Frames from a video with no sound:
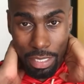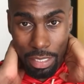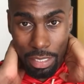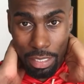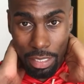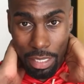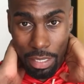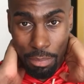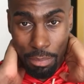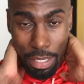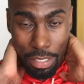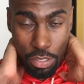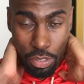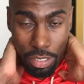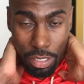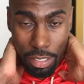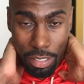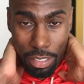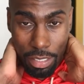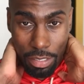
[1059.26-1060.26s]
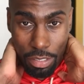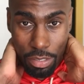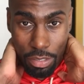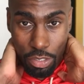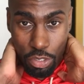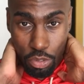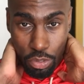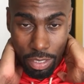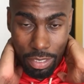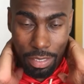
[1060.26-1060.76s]
when the muscles are
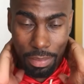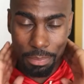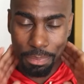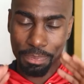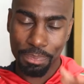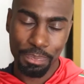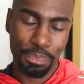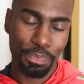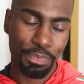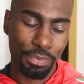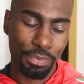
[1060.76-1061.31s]
constricted.